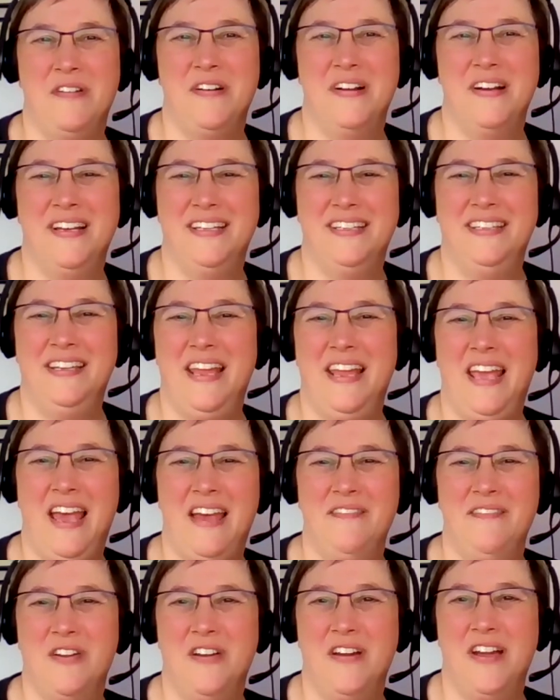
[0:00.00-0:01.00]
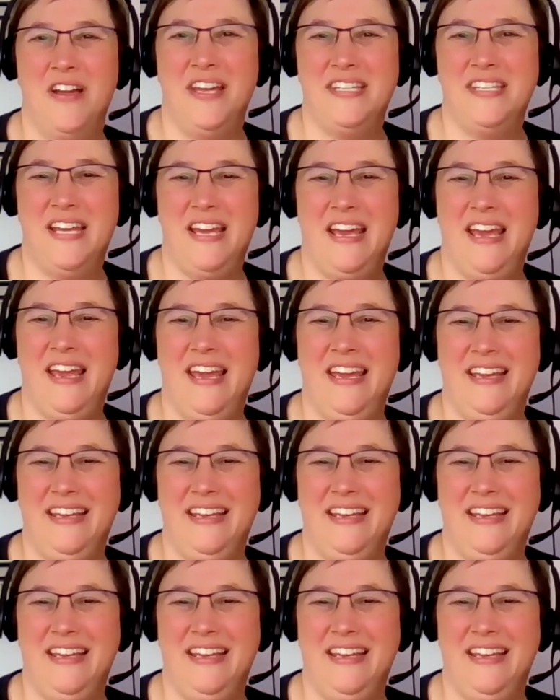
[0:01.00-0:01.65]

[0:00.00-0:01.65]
Bye. Have a great day.